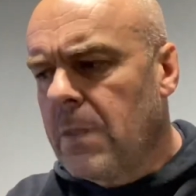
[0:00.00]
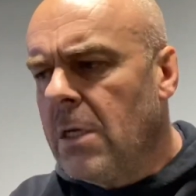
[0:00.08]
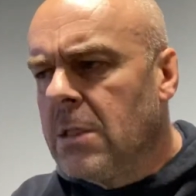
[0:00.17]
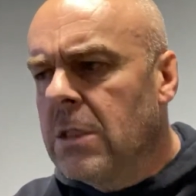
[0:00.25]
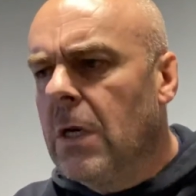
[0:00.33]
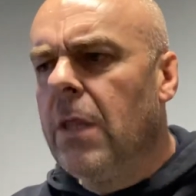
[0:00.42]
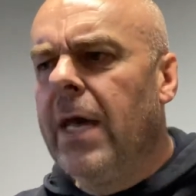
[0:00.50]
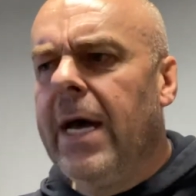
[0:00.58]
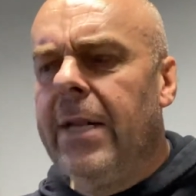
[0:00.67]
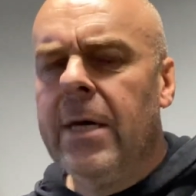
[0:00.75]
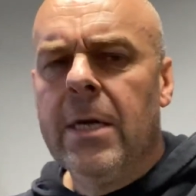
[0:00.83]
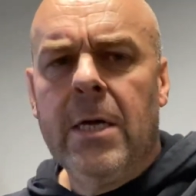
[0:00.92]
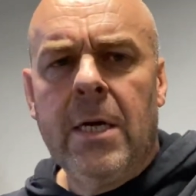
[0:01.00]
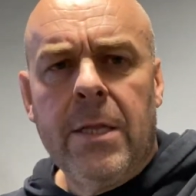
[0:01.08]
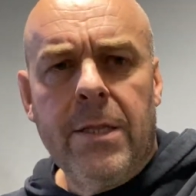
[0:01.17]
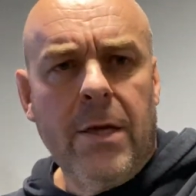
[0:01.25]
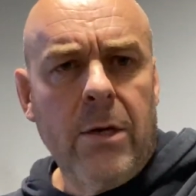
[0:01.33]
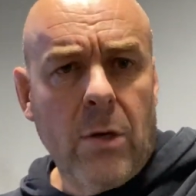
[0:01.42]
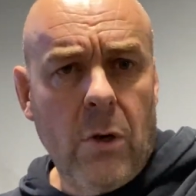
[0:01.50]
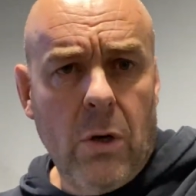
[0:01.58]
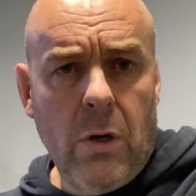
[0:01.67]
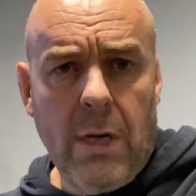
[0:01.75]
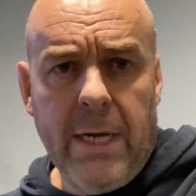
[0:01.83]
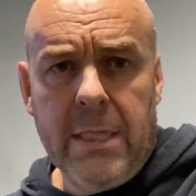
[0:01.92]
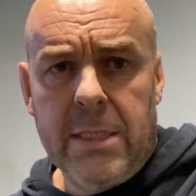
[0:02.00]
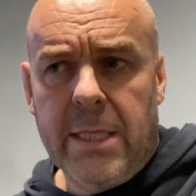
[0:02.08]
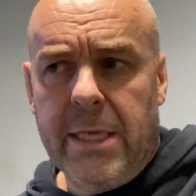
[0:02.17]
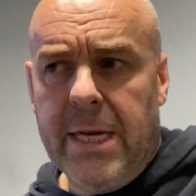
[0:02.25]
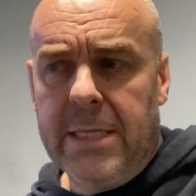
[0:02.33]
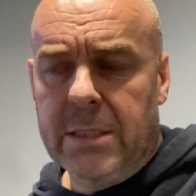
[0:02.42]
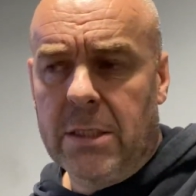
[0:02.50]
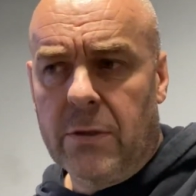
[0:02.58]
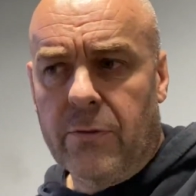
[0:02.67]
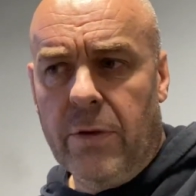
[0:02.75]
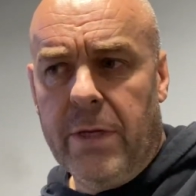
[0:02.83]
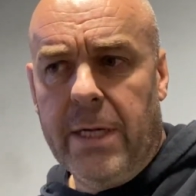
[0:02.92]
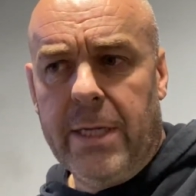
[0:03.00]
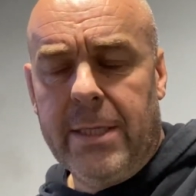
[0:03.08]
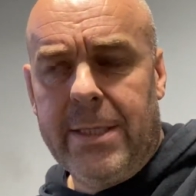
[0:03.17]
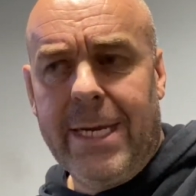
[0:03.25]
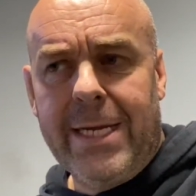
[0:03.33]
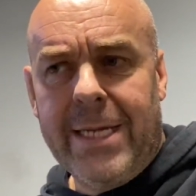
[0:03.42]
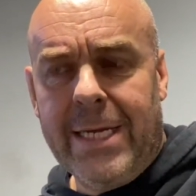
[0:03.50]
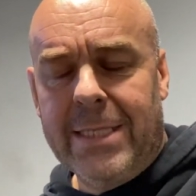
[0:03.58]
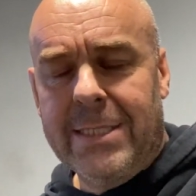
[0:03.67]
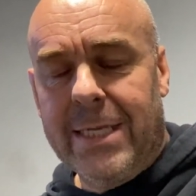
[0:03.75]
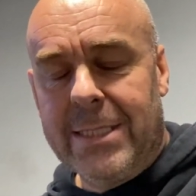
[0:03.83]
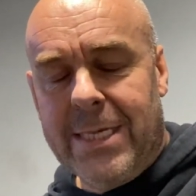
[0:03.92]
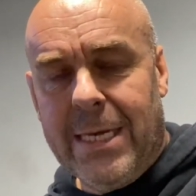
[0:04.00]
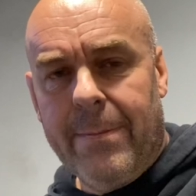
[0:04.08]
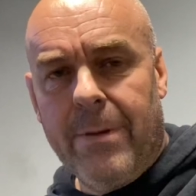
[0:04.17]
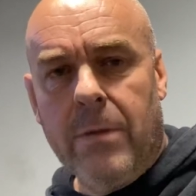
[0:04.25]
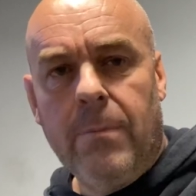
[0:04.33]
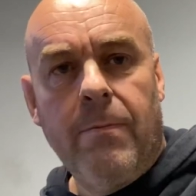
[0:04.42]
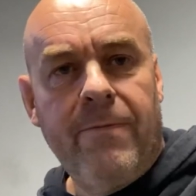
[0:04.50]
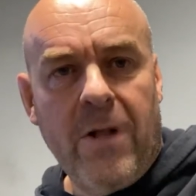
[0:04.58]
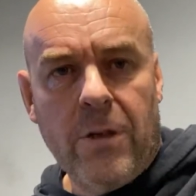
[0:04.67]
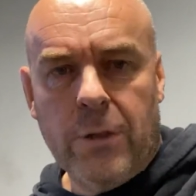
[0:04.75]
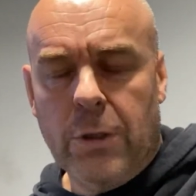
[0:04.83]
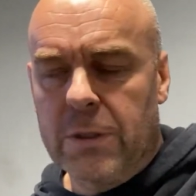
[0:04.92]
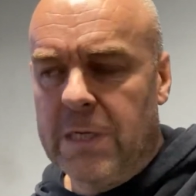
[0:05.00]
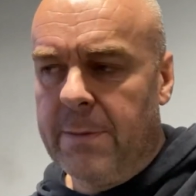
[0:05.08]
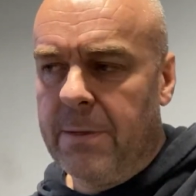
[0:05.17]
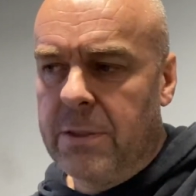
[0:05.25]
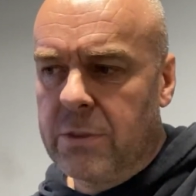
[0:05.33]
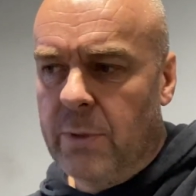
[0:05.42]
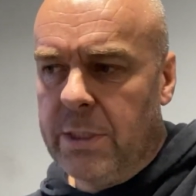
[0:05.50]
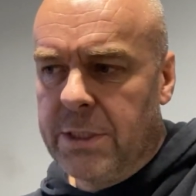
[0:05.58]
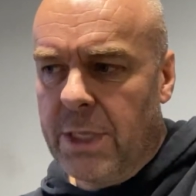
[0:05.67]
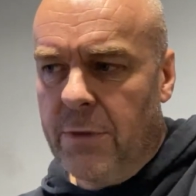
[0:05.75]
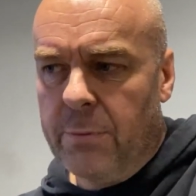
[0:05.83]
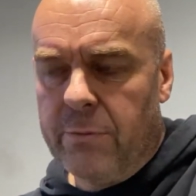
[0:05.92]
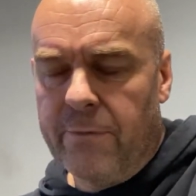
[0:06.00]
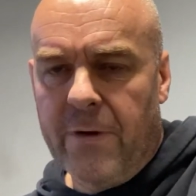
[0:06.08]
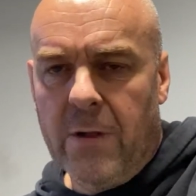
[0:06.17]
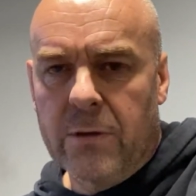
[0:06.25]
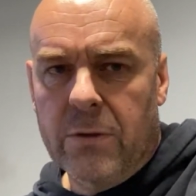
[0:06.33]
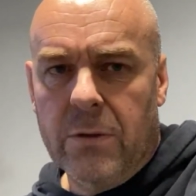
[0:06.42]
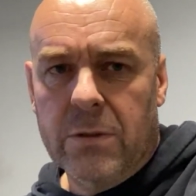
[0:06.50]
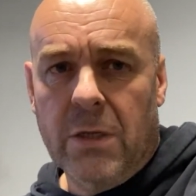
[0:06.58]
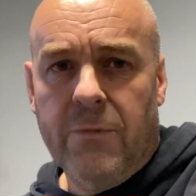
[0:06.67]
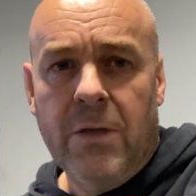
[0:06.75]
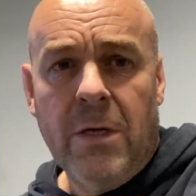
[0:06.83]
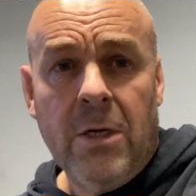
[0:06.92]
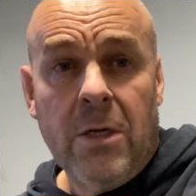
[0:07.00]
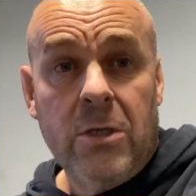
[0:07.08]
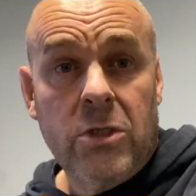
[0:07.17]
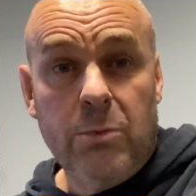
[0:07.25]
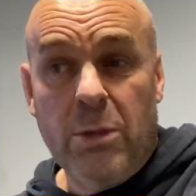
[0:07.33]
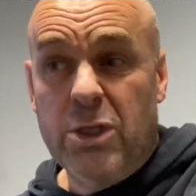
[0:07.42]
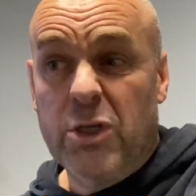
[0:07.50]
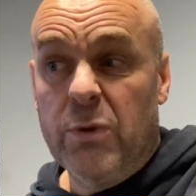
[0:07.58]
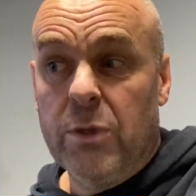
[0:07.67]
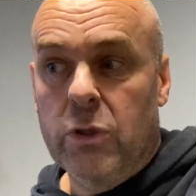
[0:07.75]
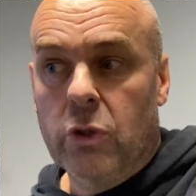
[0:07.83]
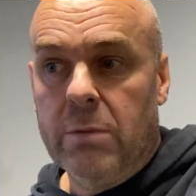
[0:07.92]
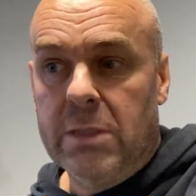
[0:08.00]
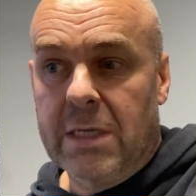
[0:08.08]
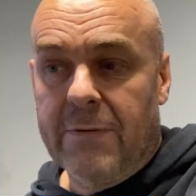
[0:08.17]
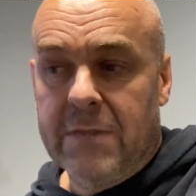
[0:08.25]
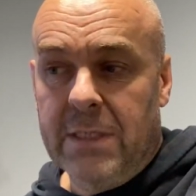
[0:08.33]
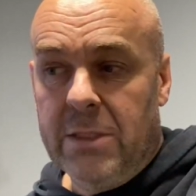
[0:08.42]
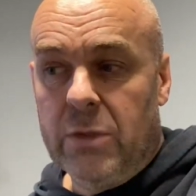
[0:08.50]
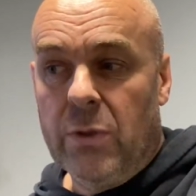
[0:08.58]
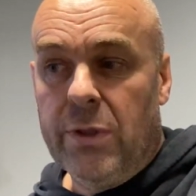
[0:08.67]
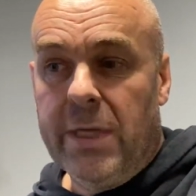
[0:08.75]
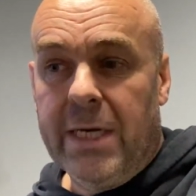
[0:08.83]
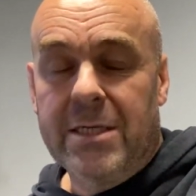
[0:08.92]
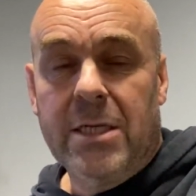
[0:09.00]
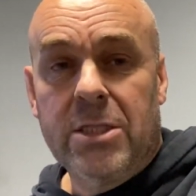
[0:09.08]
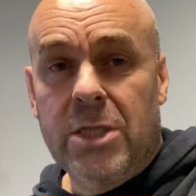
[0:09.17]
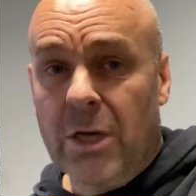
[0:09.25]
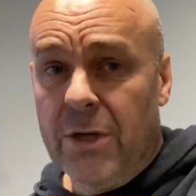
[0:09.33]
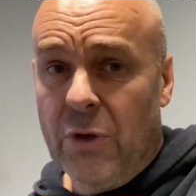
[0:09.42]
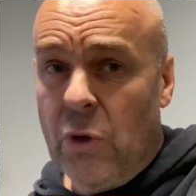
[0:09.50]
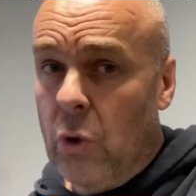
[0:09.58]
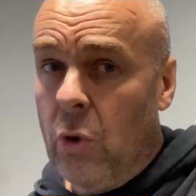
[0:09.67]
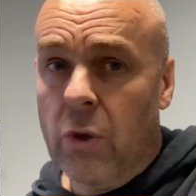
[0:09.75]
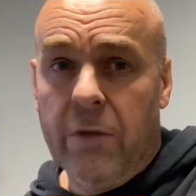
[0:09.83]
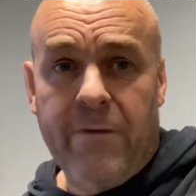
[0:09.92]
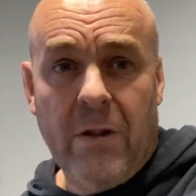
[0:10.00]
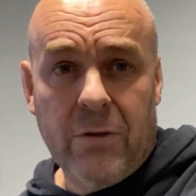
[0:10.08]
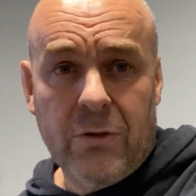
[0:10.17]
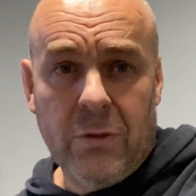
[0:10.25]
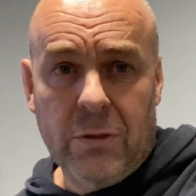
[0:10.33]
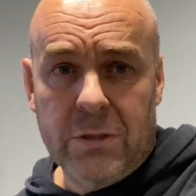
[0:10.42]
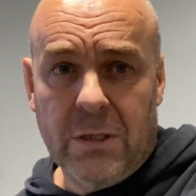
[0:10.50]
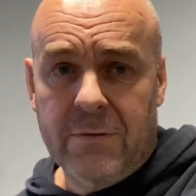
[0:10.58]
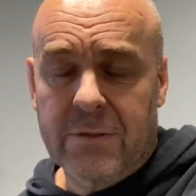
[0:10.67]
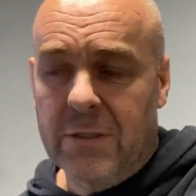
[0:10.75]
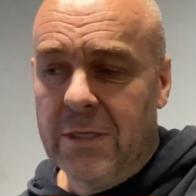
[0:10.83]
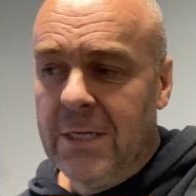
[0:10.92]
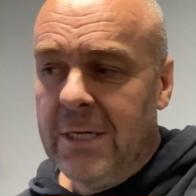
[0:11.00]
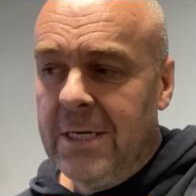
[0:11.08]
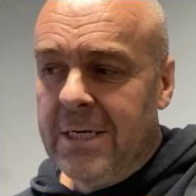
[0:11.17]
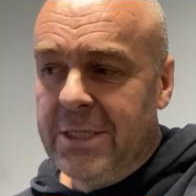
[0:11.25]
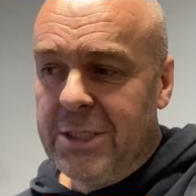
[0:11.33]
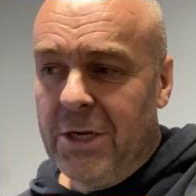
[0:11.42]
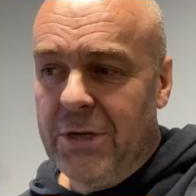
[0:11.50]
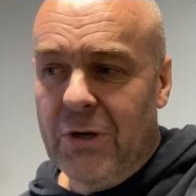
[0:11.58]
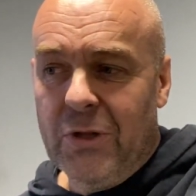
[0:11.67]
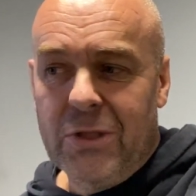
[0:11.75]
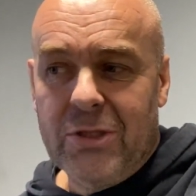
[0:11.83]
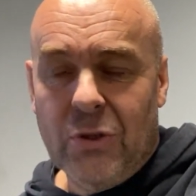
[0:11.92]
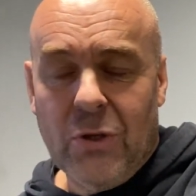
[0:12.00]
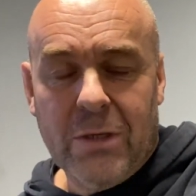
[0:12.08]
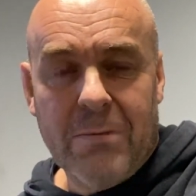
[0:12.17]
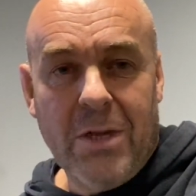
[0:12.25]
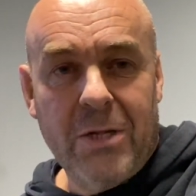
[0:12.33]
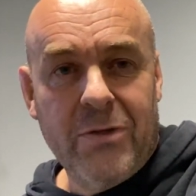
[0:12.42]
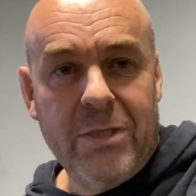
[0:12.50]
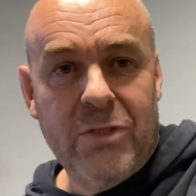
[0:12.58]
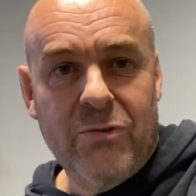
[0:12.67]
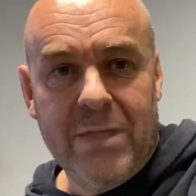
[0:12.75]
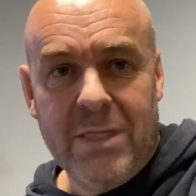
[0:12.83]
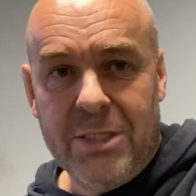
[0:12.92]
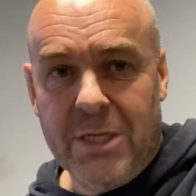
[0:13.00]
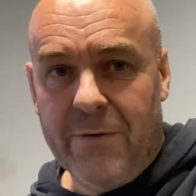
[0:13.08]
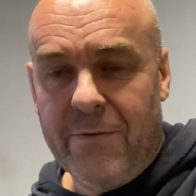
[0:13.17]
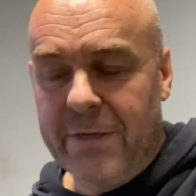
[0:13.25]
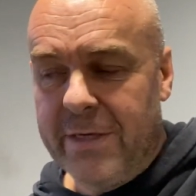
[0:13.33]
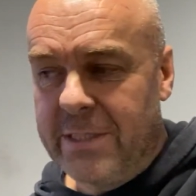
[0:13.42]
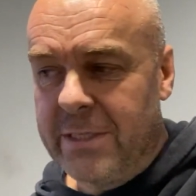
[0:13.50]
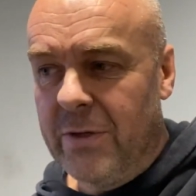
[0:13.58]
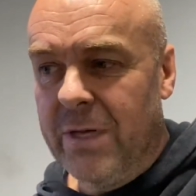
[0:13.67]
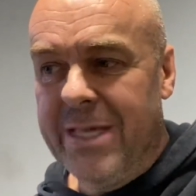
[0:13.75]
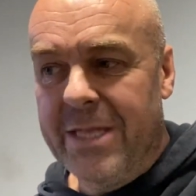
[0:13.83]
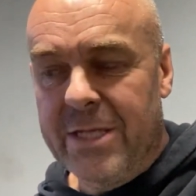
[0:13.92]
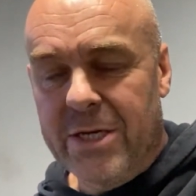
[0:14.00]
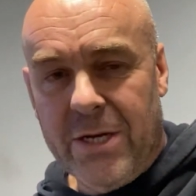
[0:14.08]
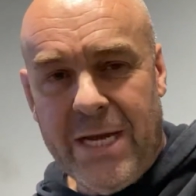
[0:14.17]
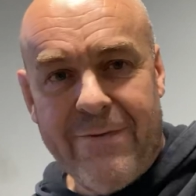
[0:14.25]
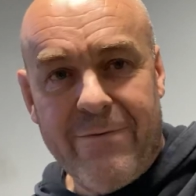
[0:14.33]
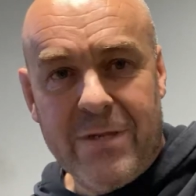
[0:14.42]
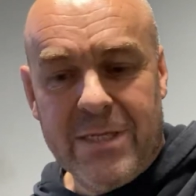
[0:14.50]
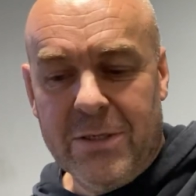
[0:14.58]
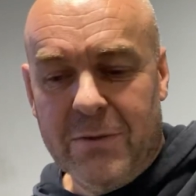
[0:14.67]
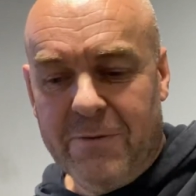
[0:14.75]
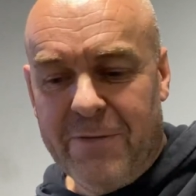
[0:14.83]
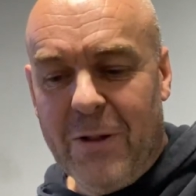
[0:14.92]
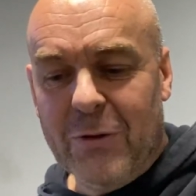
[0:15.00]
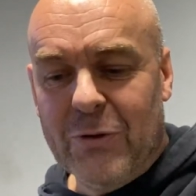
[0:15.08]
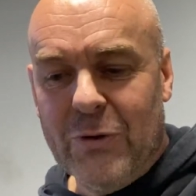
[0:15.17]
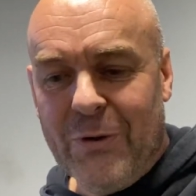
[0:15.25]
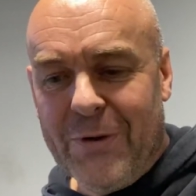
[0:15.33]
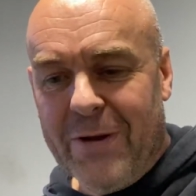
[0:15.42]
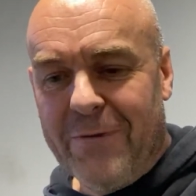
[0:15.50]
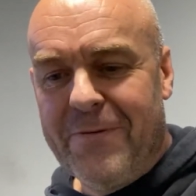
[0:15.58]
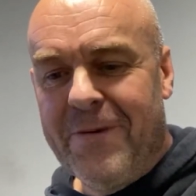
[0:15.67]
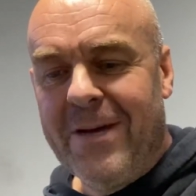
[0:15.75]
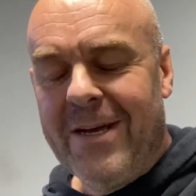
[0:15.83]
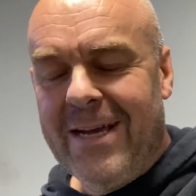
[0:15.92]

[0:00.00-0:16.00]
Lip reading: So then they go into the engine control unit DTC table, fault code table, and switch a number of fault codes off. Some of the tuning companies I've seen doing these turn all the fault codes off. So they turn all the torque monitoring strategy off for the ECU, and then they turn every single fault code off.